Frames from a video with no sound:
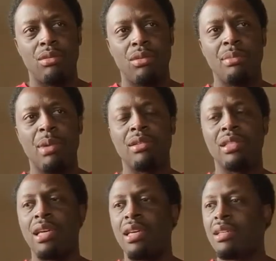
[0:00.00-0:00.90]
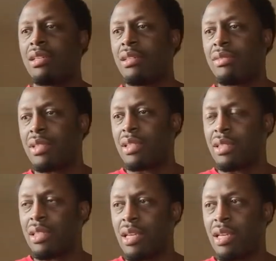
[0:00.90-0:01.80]
what about love?
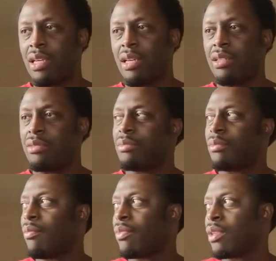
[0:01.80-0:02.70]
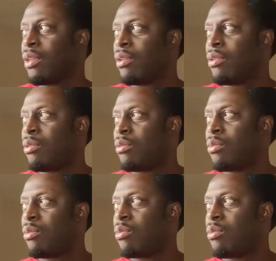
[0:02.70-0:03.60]
And uh,
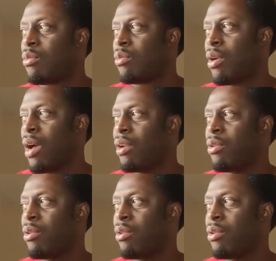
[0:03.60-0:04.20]
you know, I